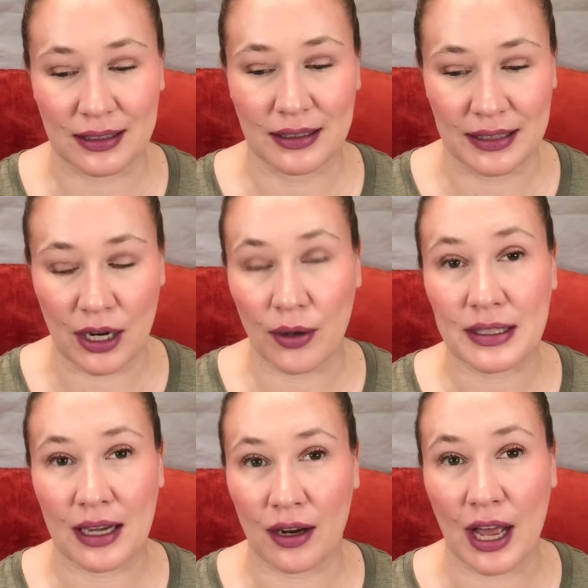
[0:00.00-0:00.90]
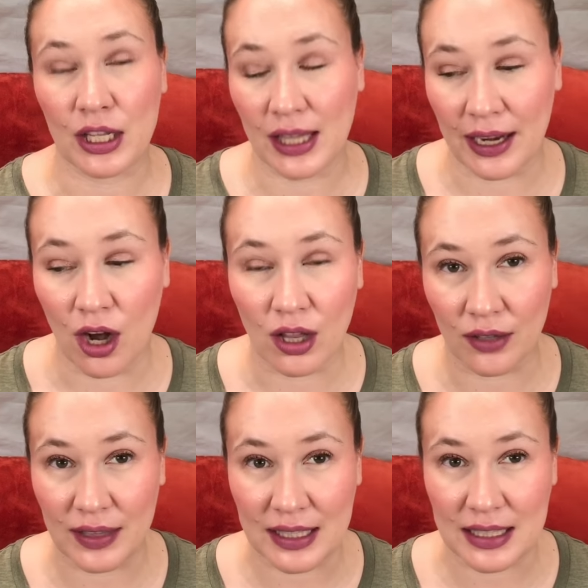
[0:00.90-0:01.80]
narrow it down. I like all
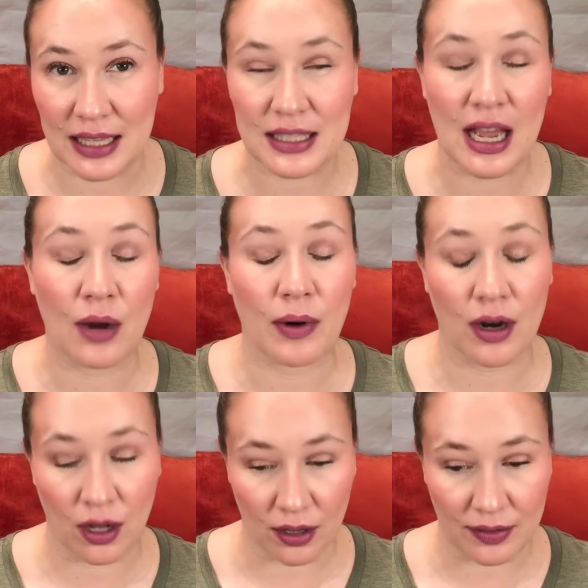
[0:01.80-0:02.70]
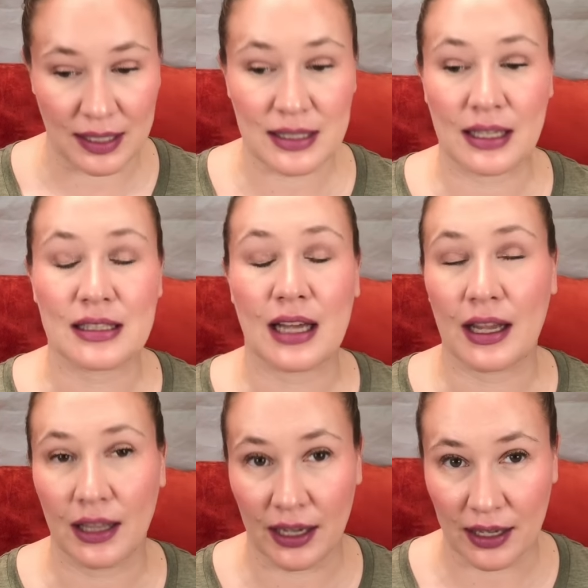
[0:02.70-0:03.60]
of these scents. I wear all of these scents. I
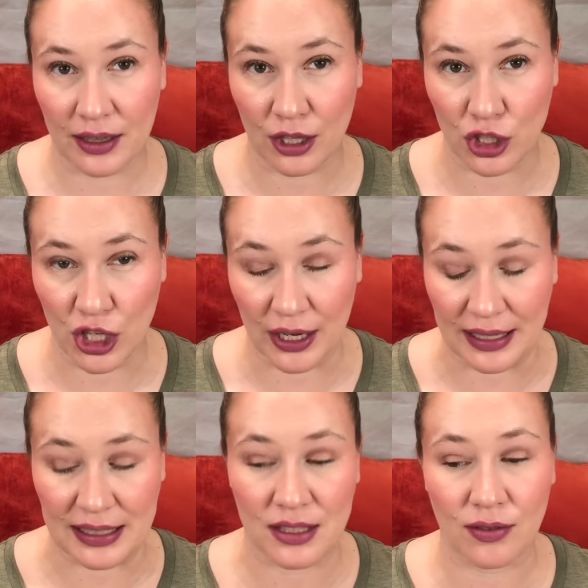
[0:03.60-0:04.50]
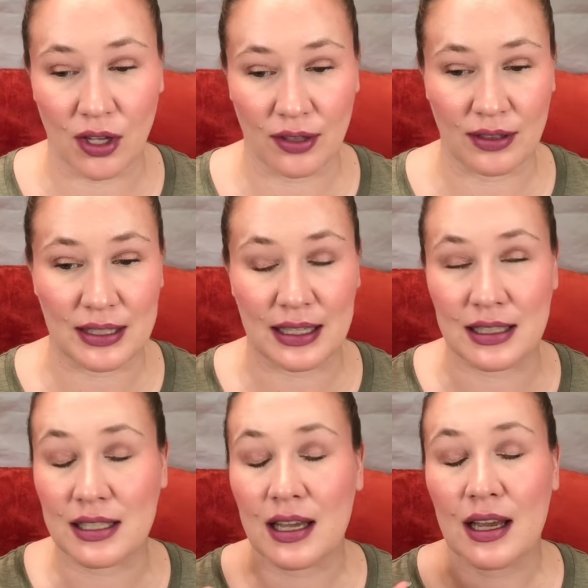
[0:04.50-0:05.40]
like the cherryness of all of these scents.